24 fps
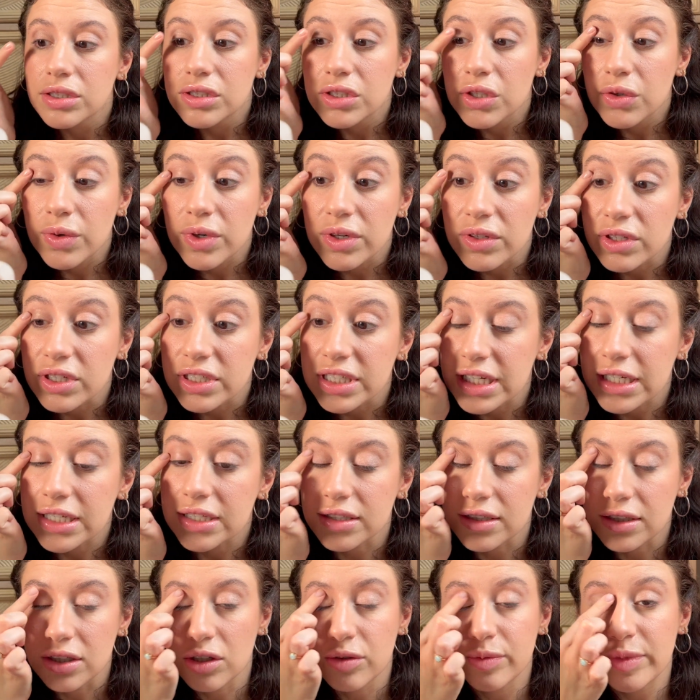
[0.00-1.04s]
So we're looking a
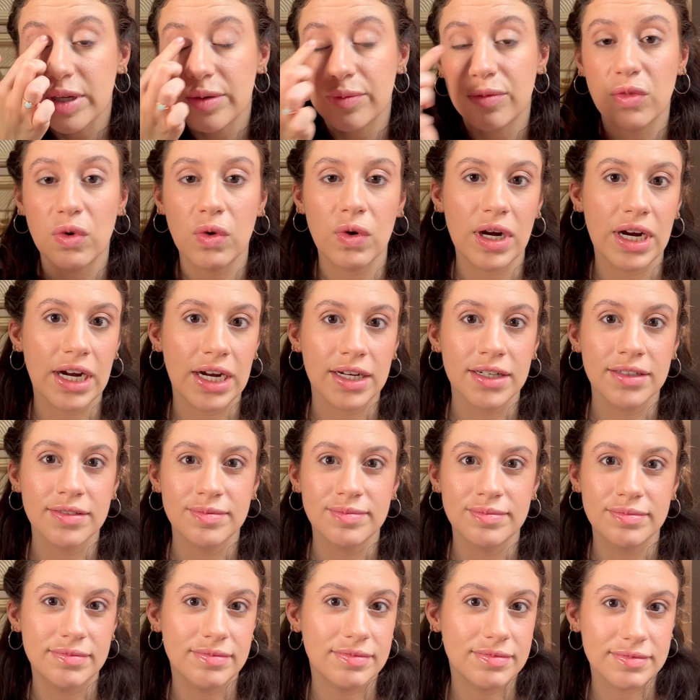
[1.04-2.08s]
little bit more,
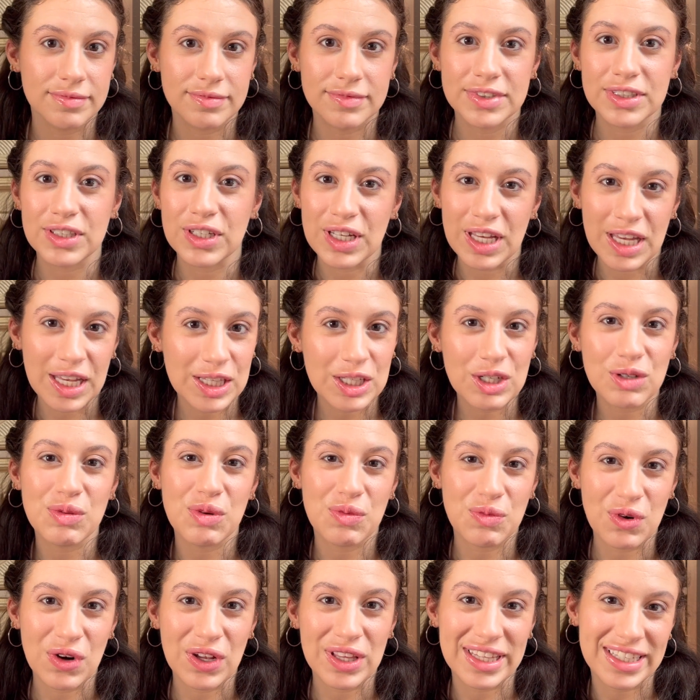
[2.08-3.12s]
it's looking a little
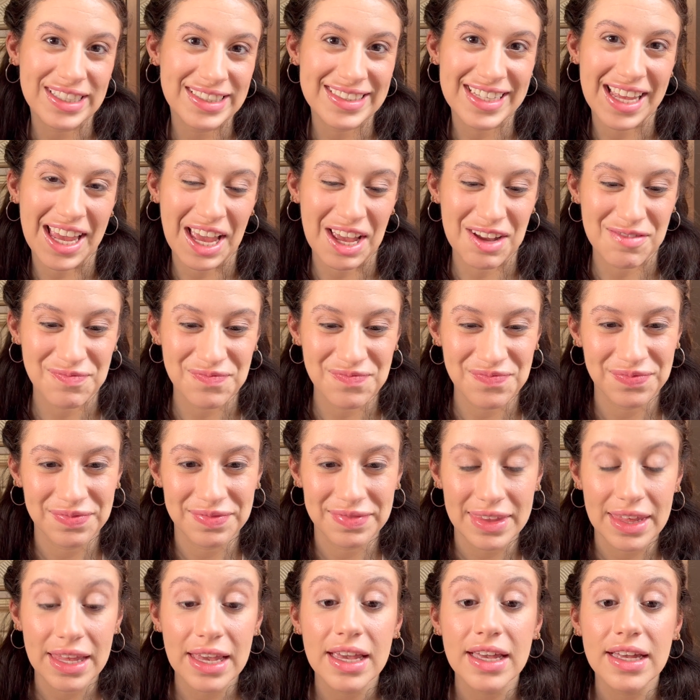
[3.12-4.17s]
bit more of the same.
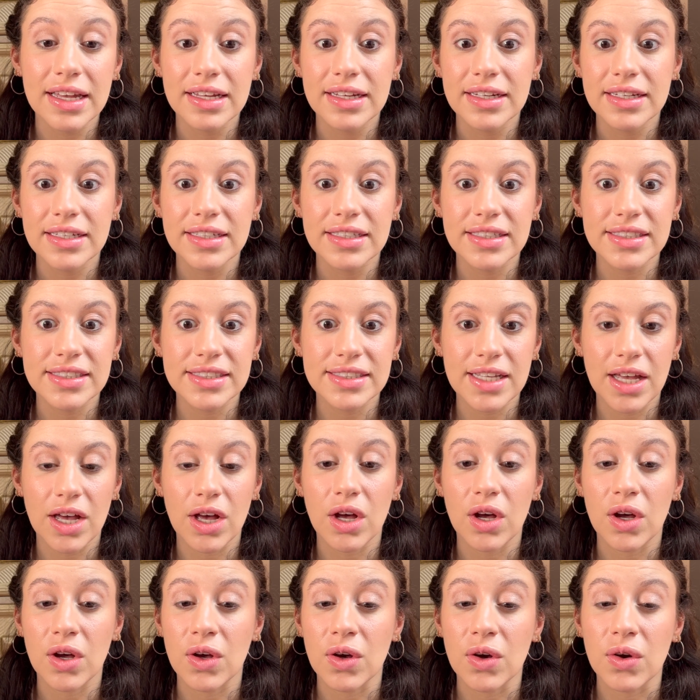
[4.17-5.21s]

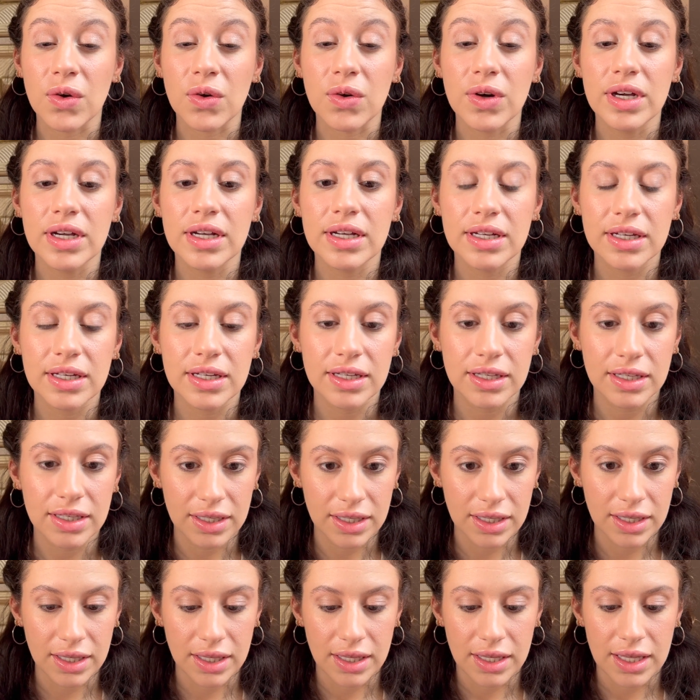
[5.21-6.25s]
So
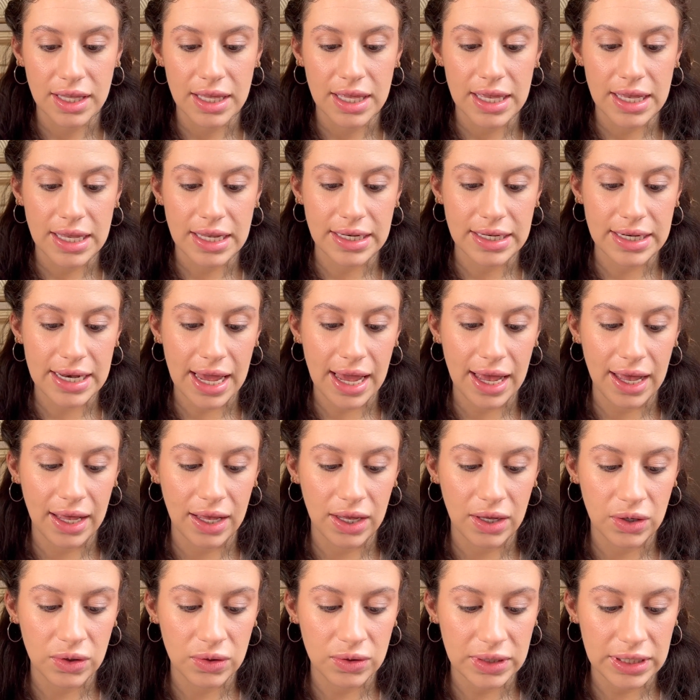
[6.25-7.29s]

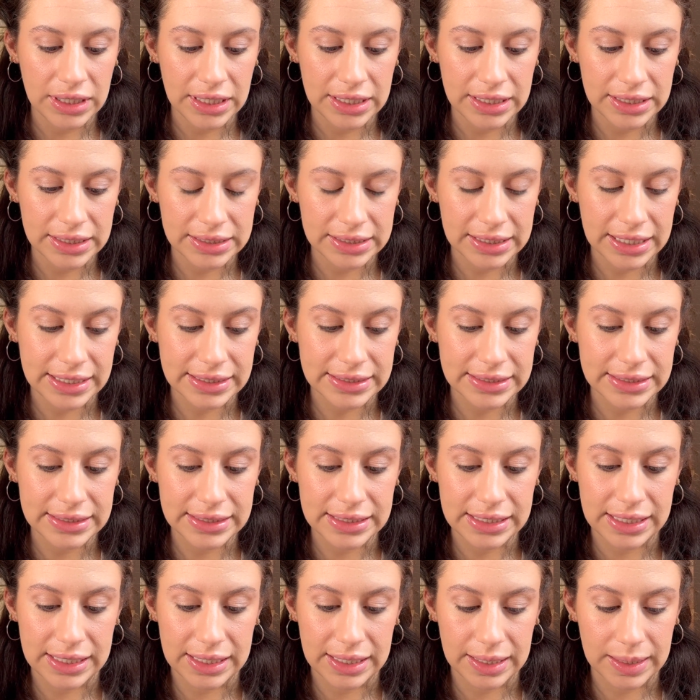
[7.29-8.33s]
now let's
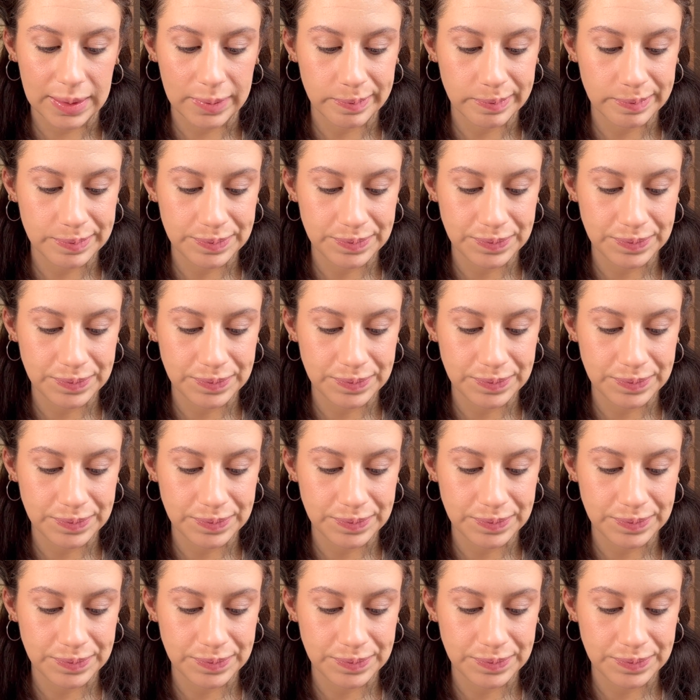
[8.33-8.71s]
see.